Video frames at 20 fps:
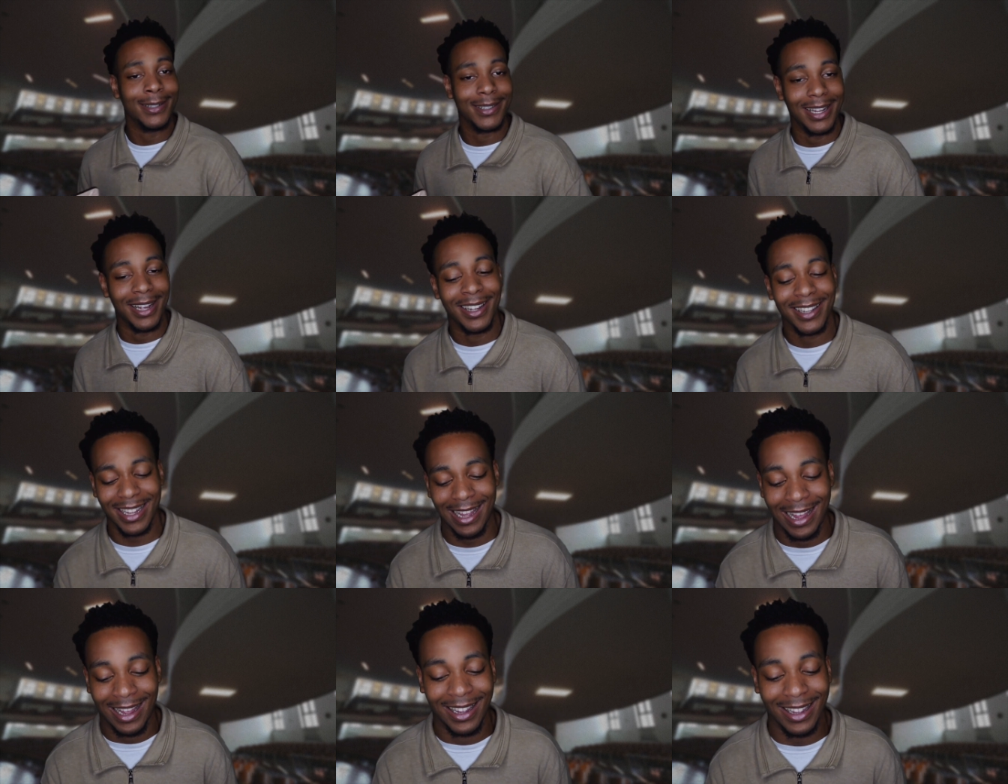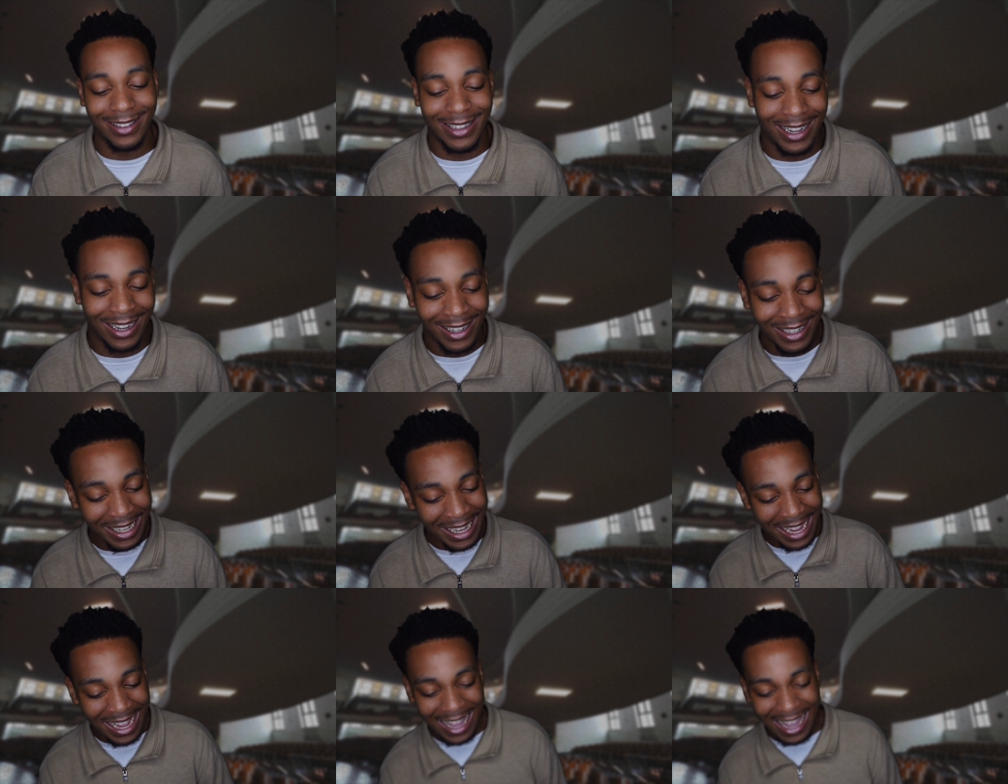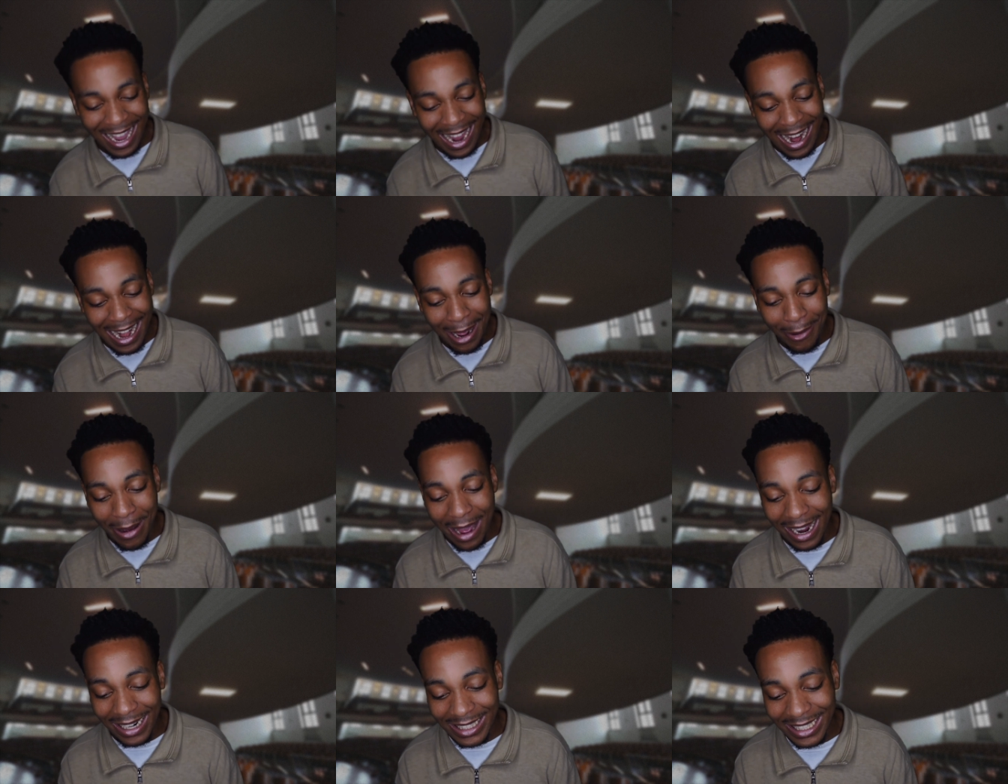
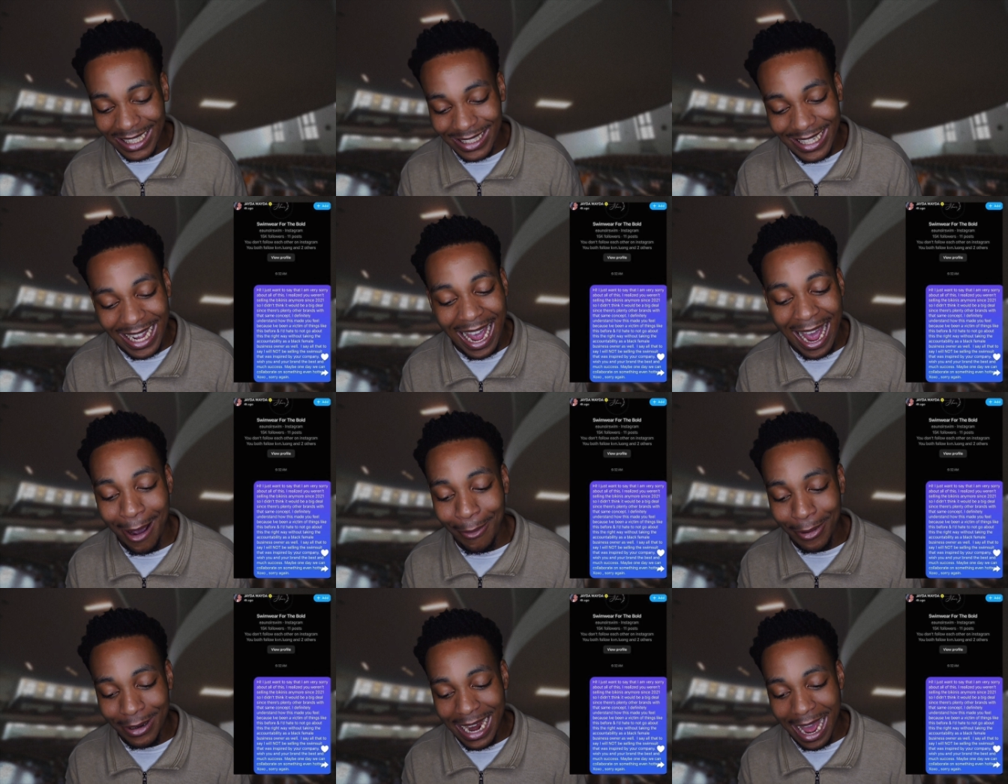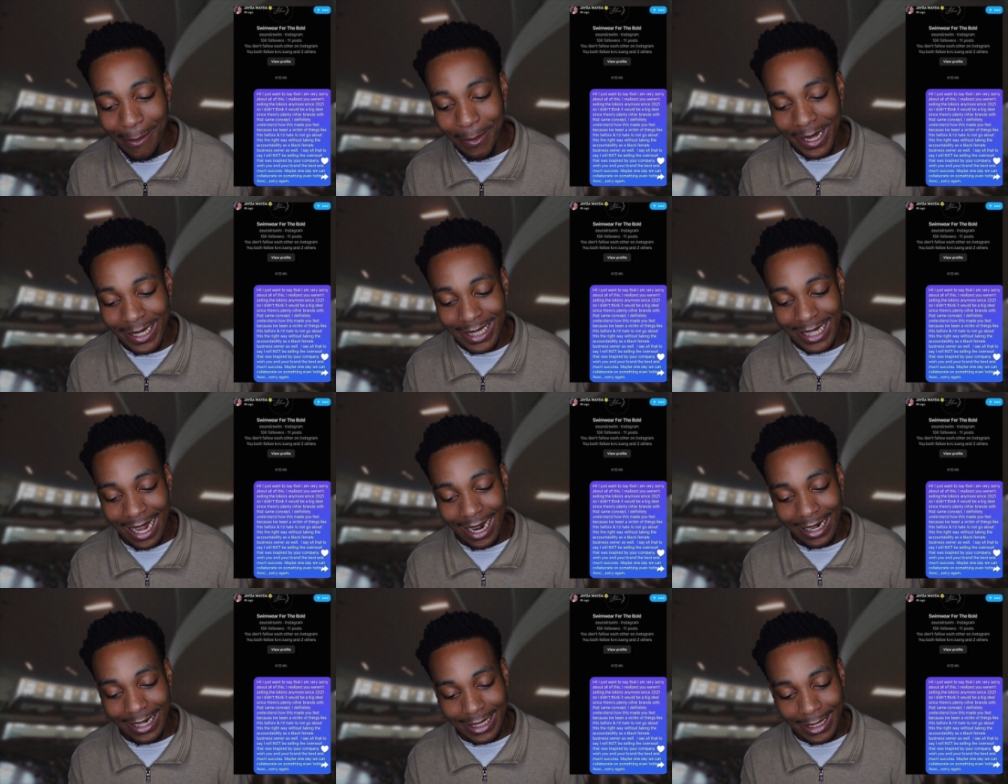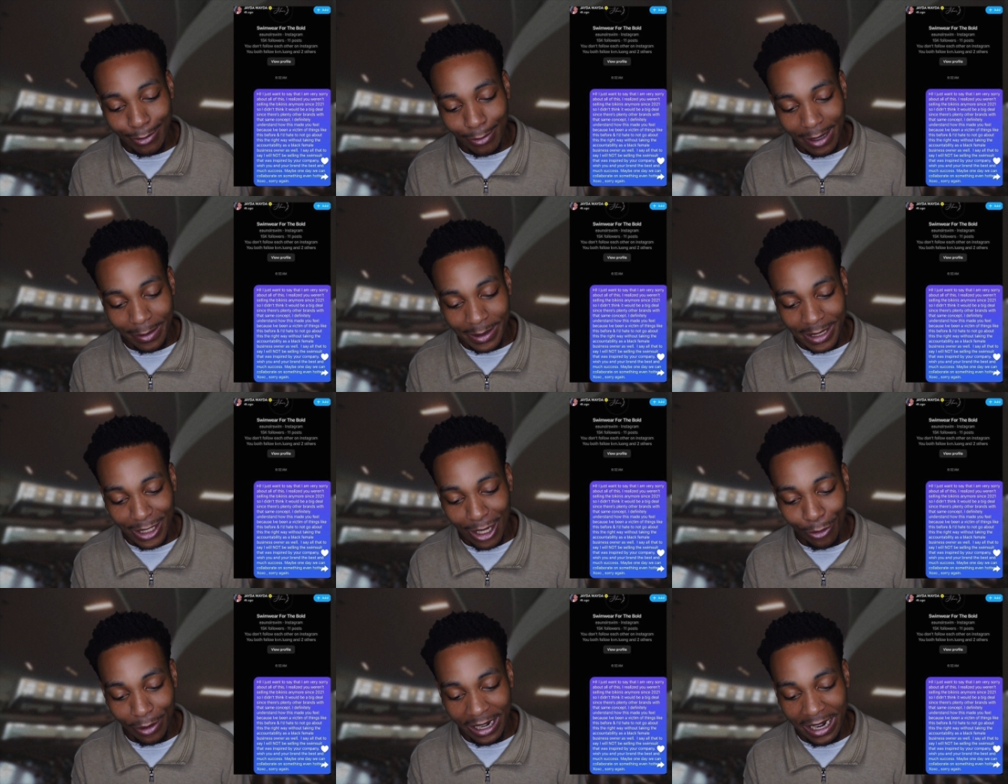anyway, she said, I will not be selling the
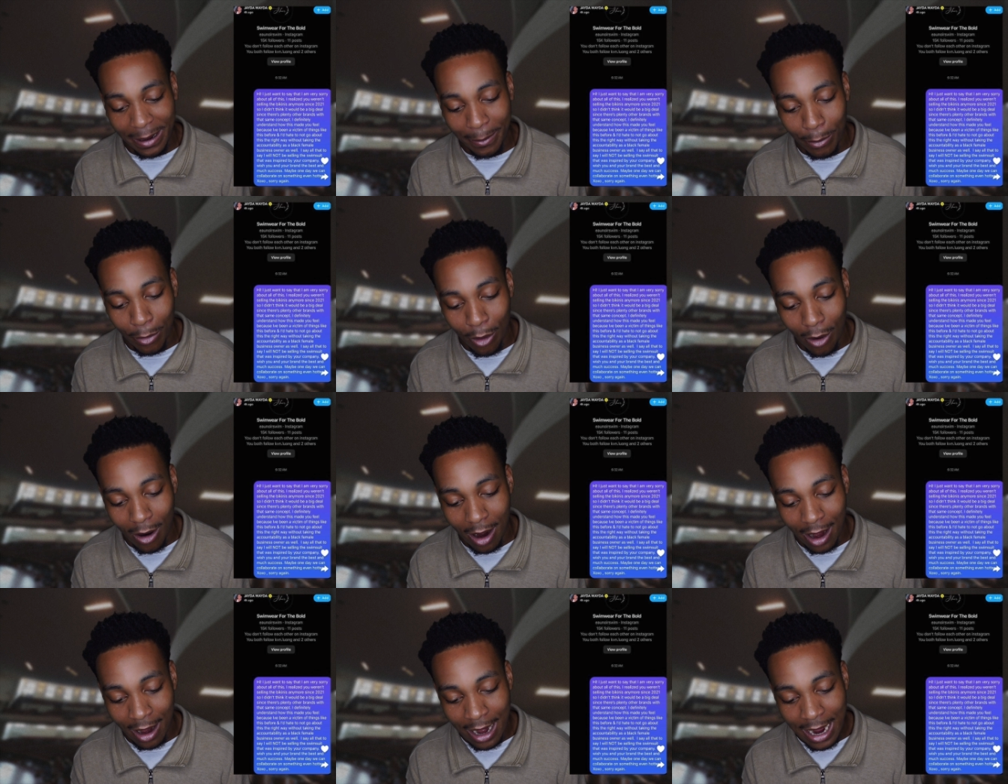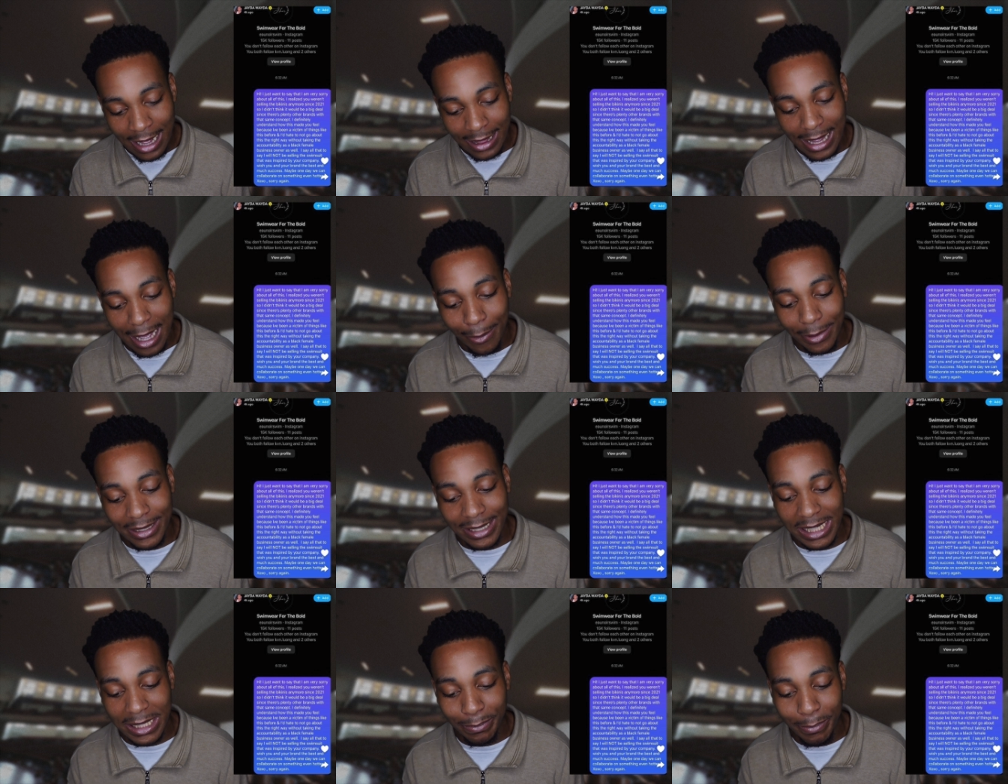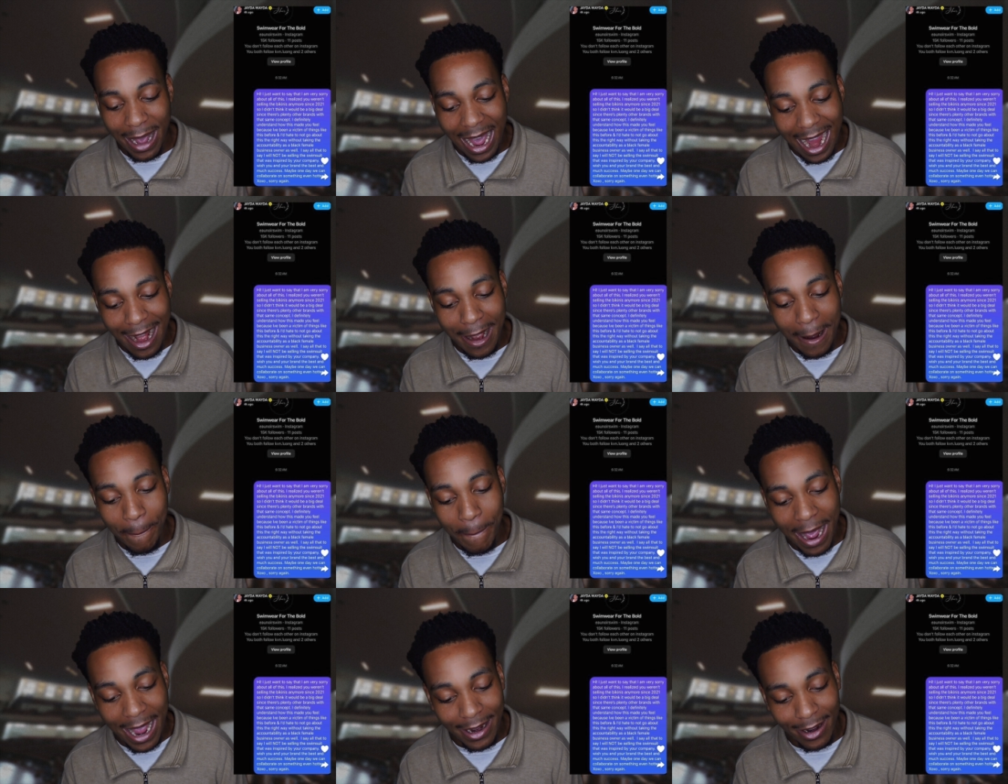swimsuit anymore that was
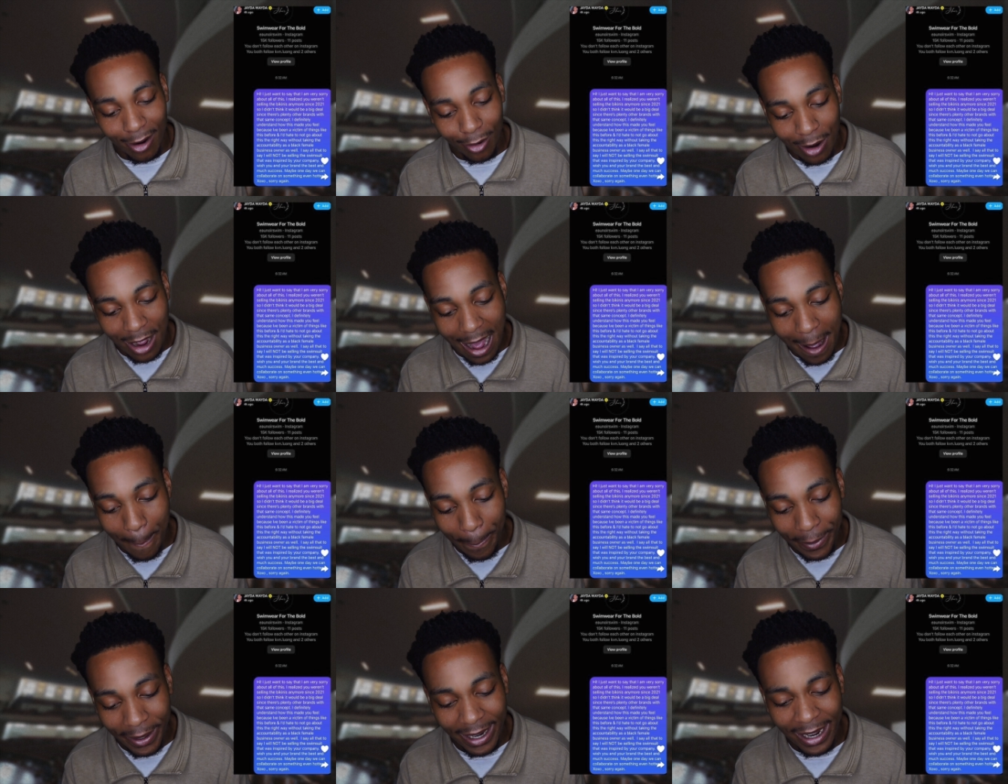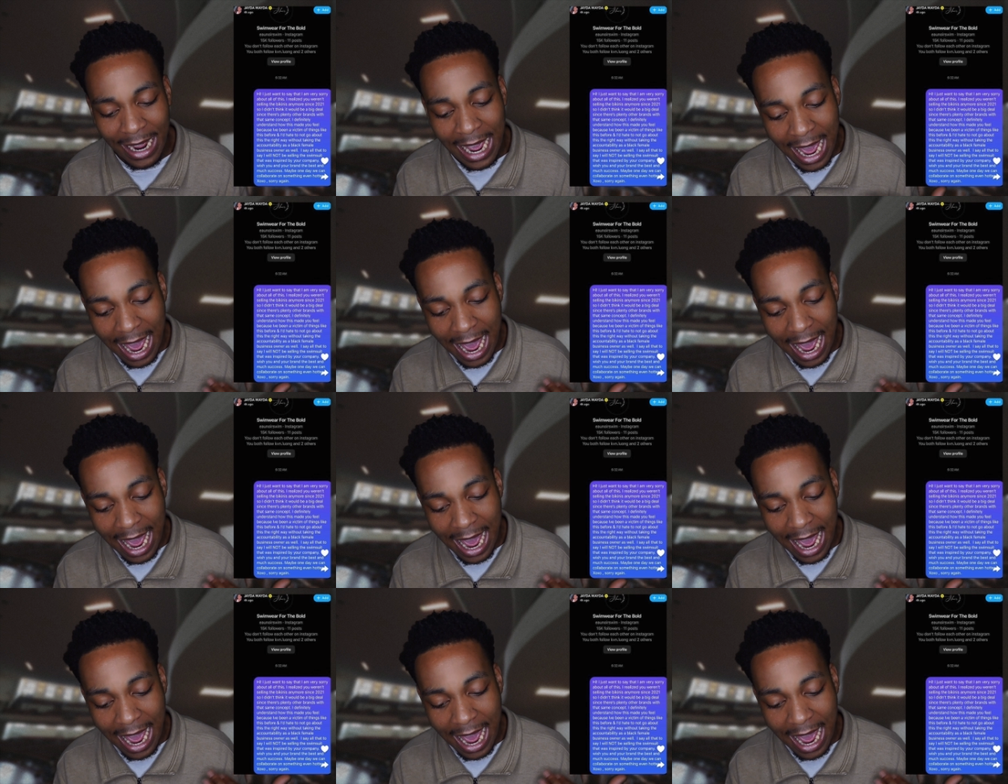inspired by your company.